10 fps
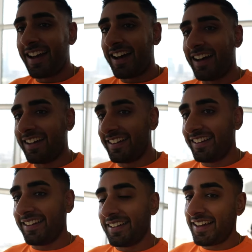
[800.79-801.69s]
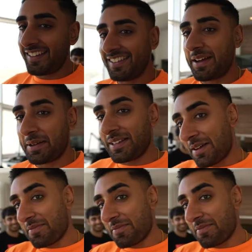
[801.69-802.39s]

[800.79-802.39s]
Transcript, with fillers: And uh, yeah, now we get to